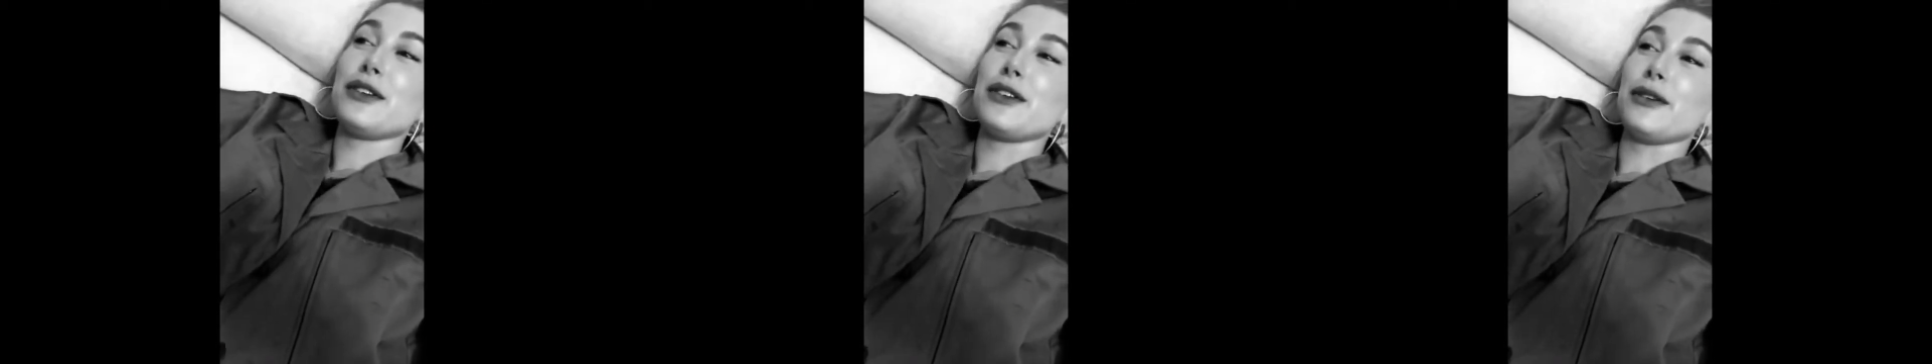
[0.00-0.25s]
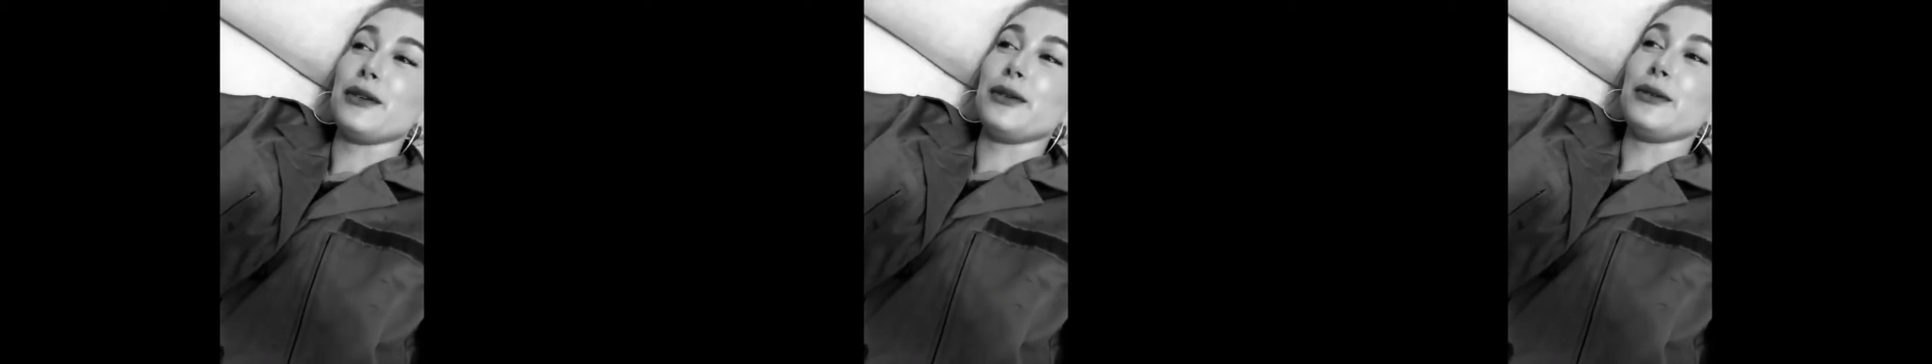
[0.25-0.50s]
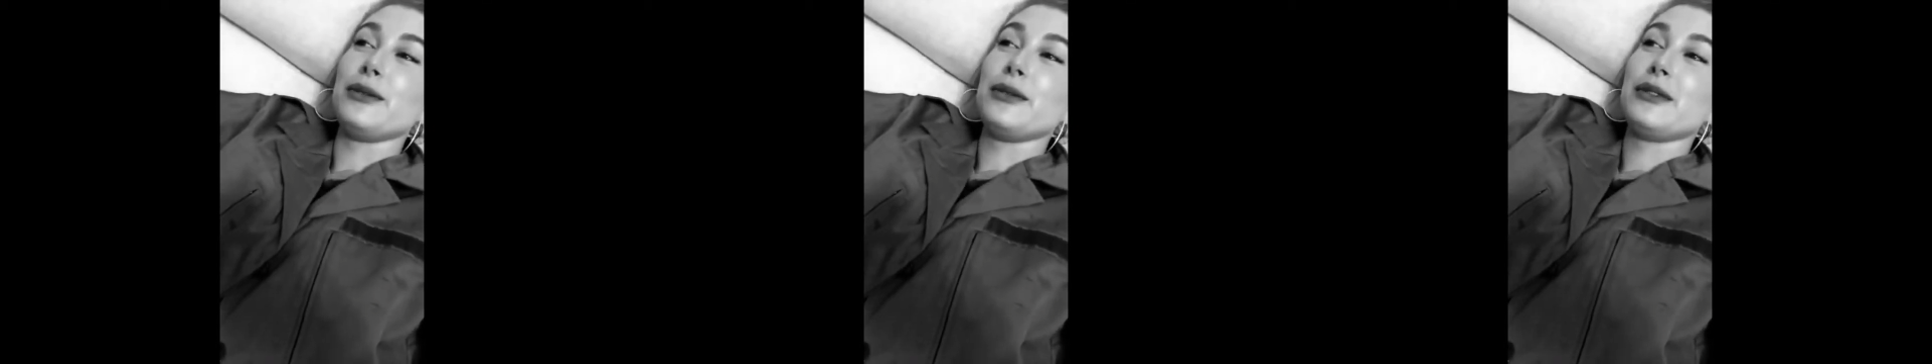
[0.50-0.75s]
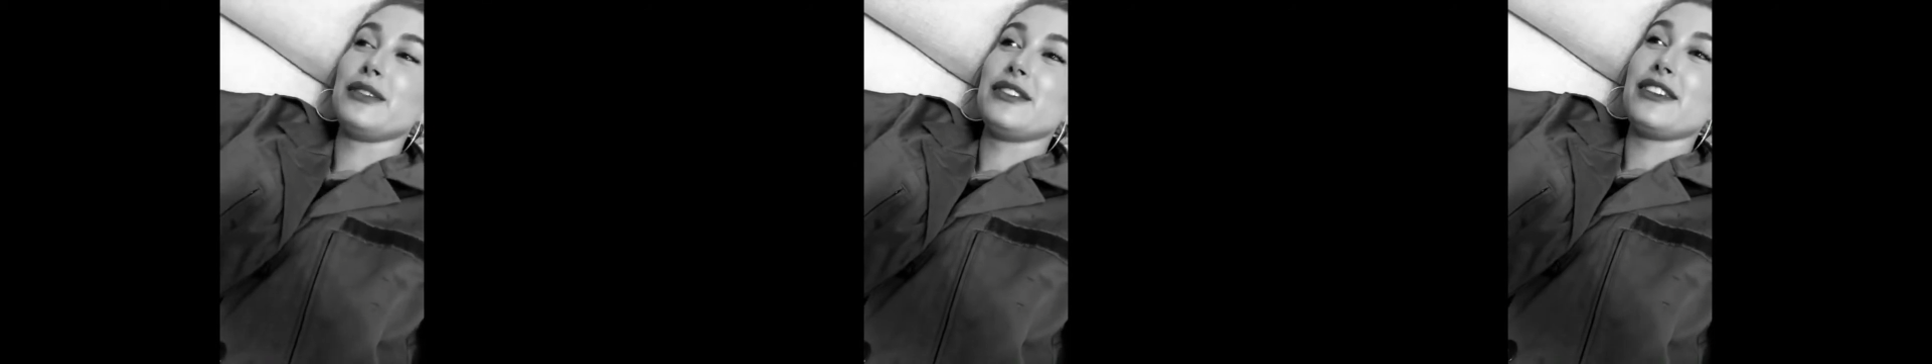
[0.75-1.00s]
you,
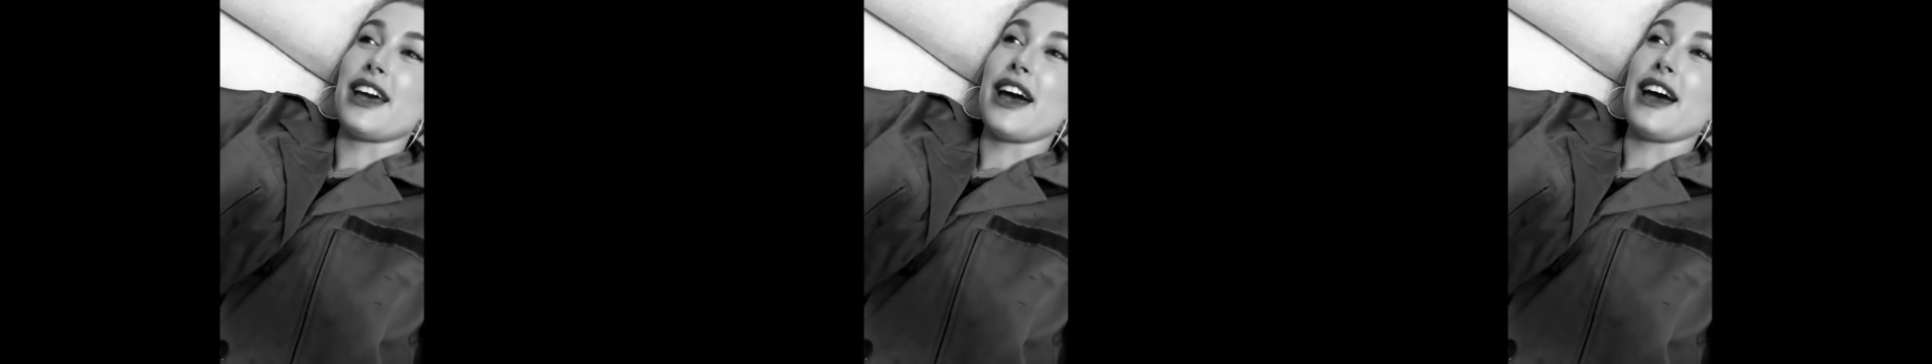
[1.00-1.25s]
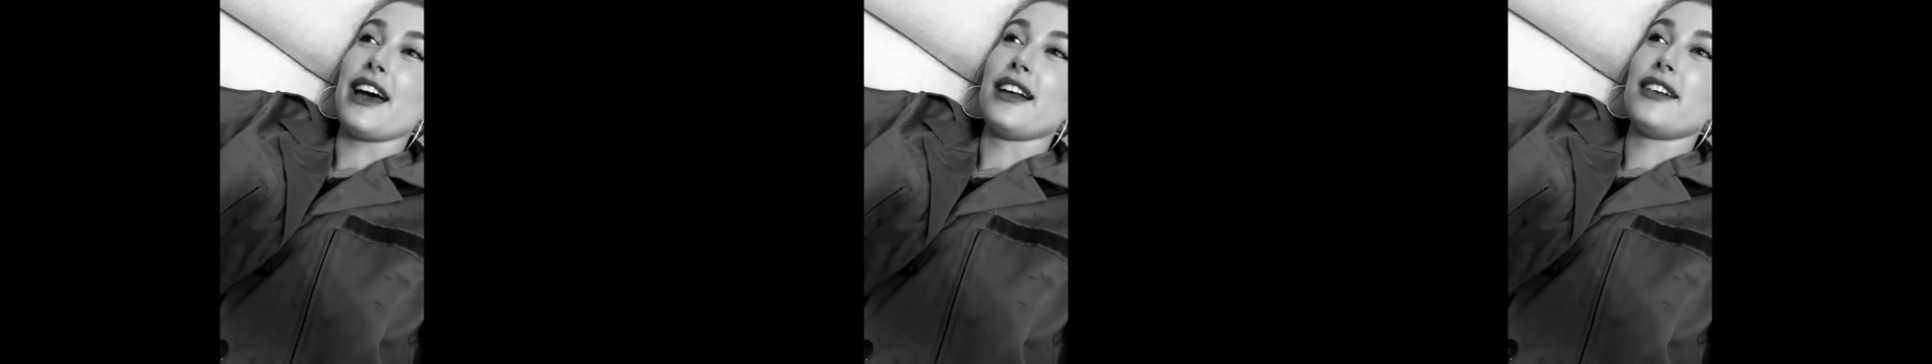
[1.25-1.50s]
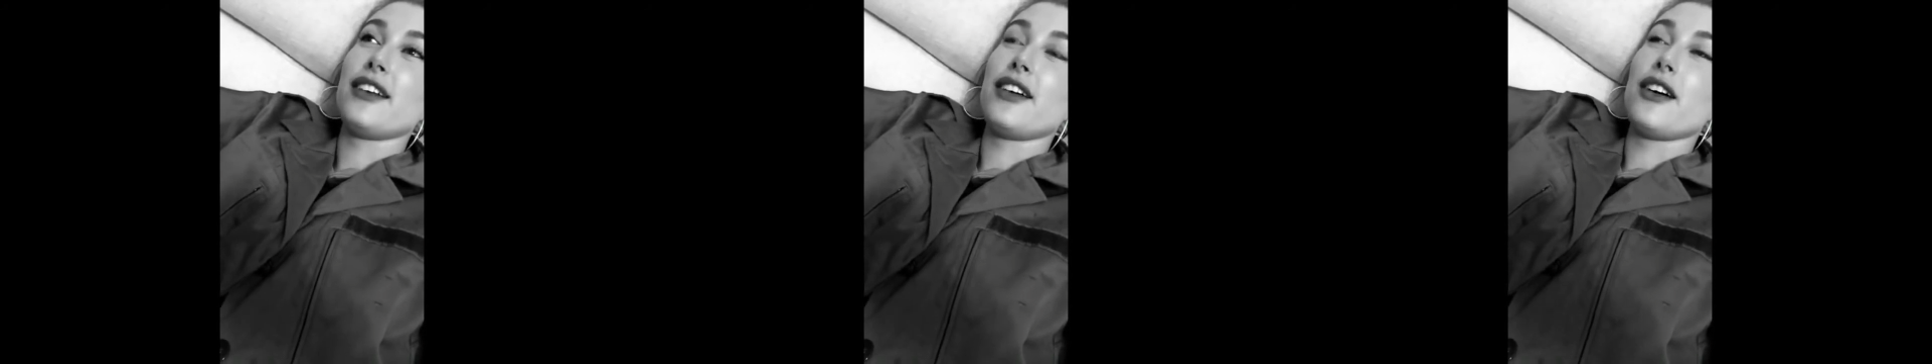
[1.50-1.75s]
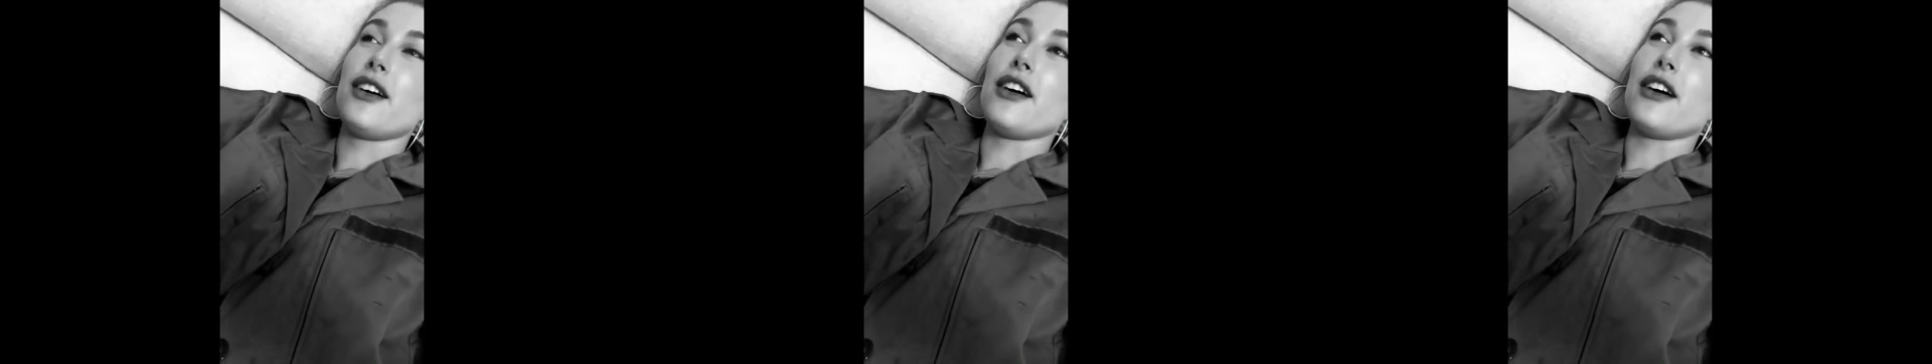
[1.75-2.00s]
Dad,
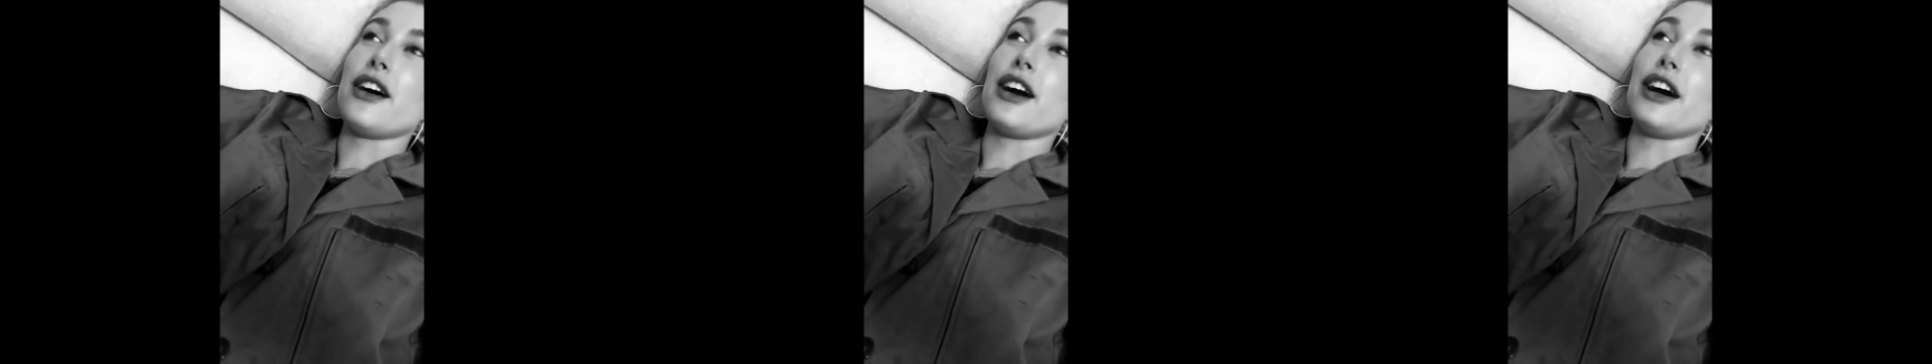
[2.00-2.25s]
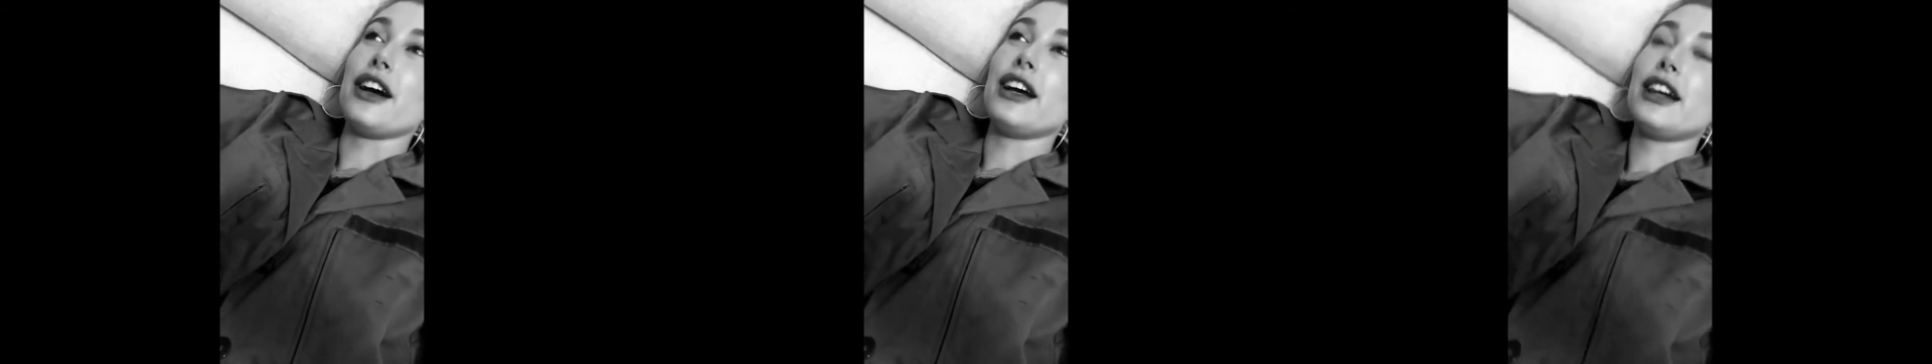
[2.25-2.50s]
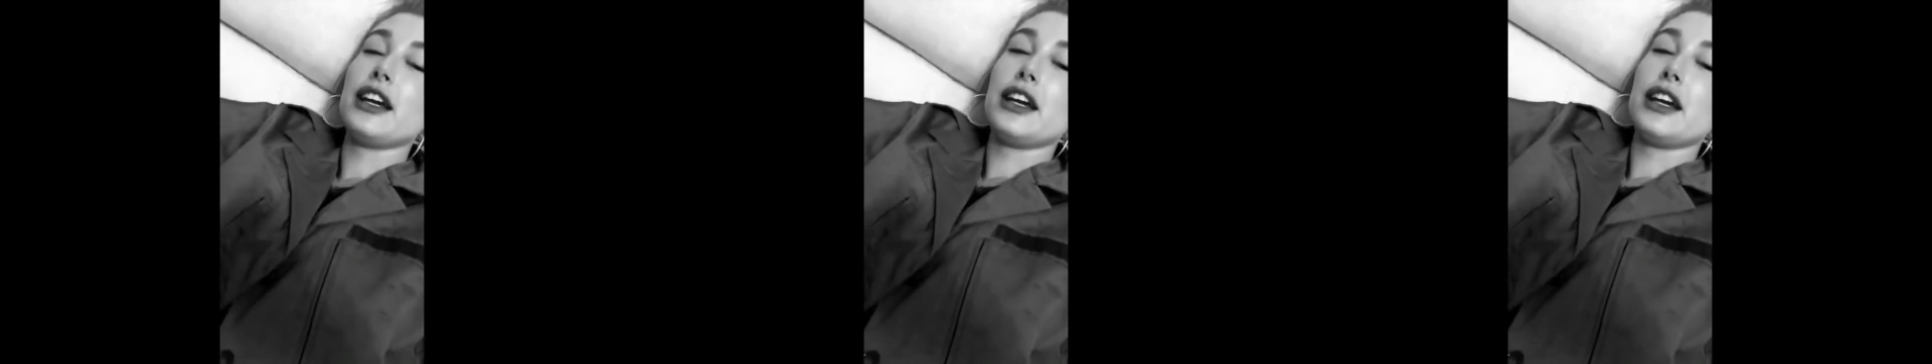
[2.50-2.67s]
are